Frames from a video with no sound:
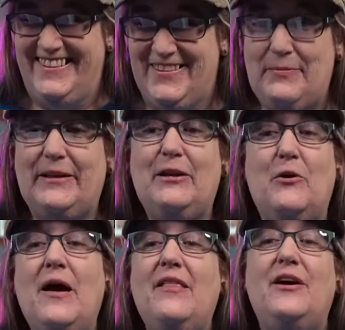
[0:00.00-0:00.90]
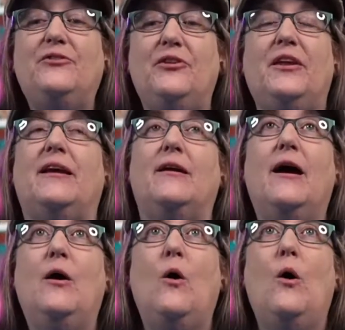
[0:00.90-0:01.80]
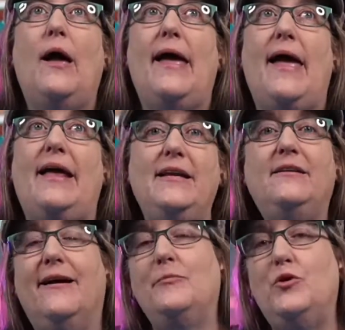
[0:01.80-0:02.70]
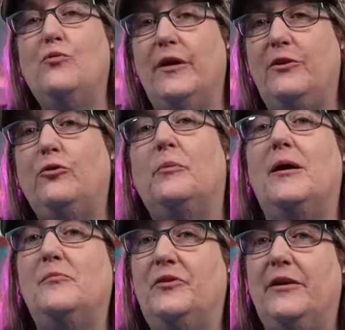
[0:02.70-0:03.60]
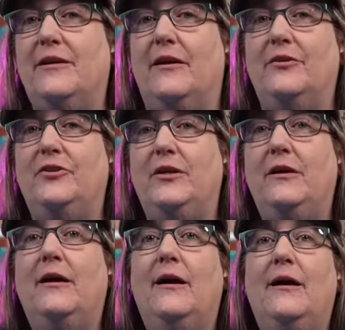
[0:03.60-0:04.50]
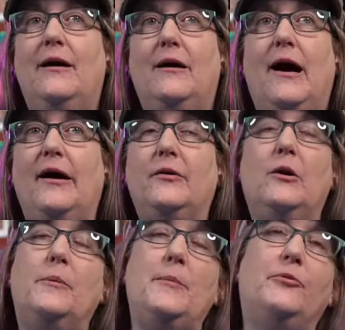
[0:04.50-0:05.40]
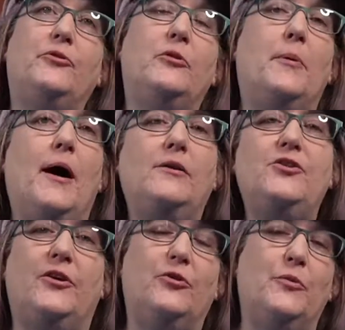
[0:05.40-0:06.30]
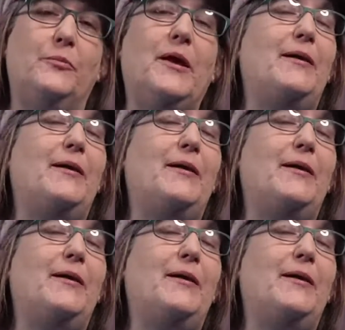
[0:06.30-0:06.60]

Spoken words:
But, that's the thing. Anytime you run into a problem with technology, people start apologizing.